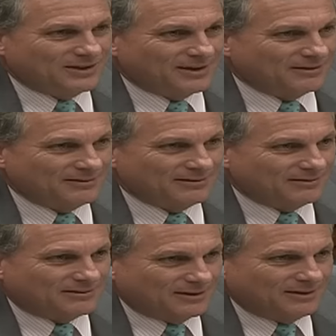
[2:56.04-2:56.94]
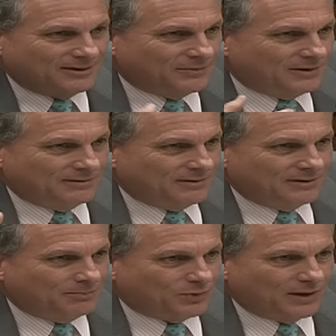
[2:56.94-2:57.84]
done to him? Any,
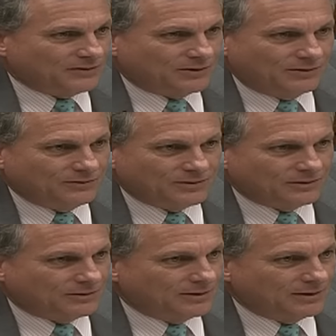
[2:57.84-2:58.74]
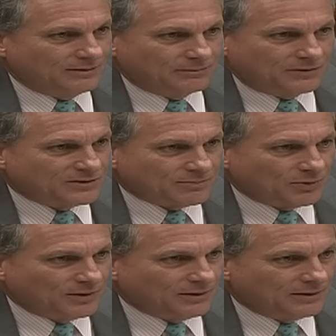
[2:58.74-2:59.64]
any prosecution or any
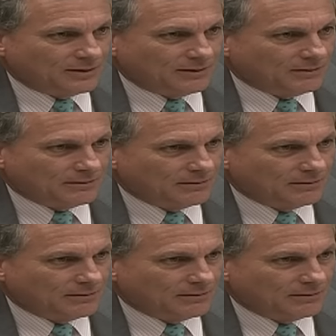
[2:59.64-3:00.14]
discipline? Any?